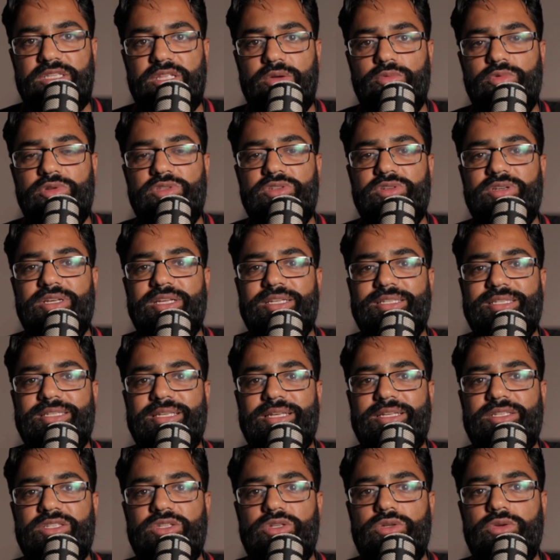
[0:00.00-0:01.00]
They want to
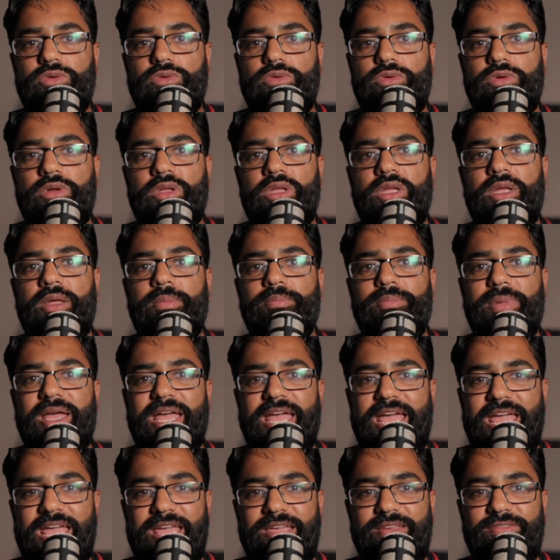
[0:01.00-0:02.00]
assess your
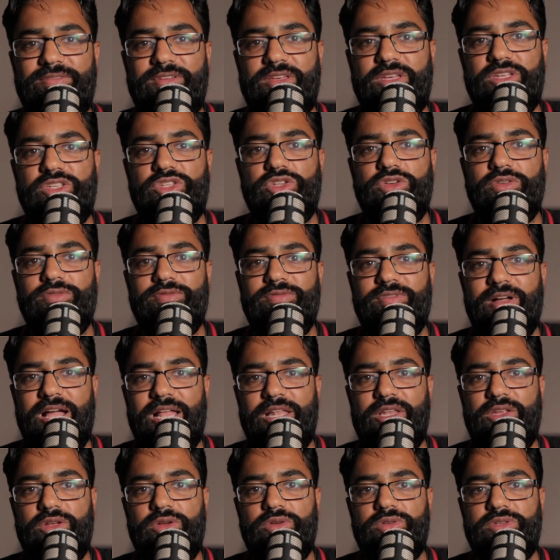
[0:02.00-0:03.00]
behaviors, your
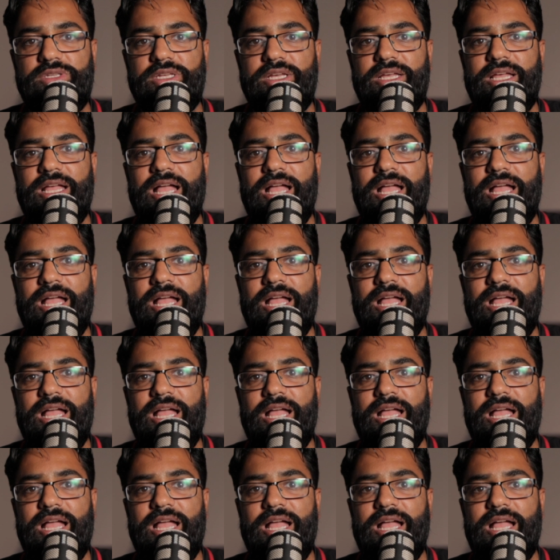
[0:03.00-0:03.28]
values,